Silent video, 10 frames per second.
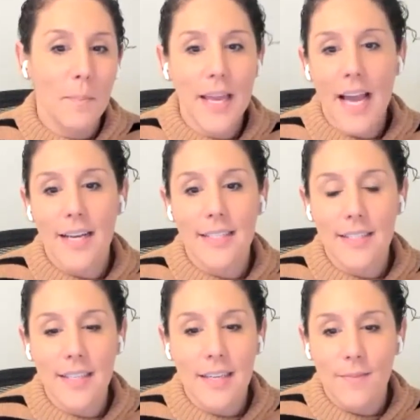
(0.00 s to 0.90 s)

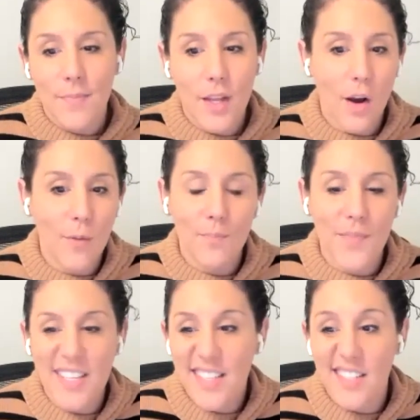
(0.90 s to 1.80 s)
because, you know,
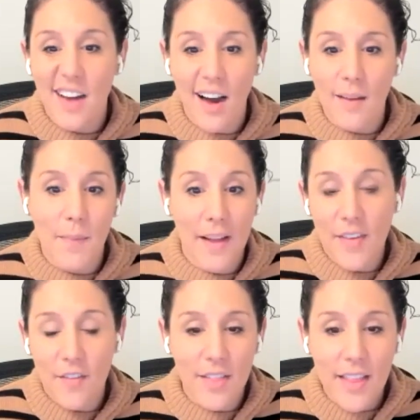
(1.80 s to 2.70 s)
this is not my
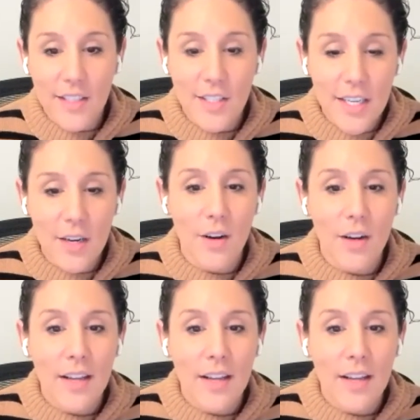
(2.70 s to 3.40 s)
favorite thing to do.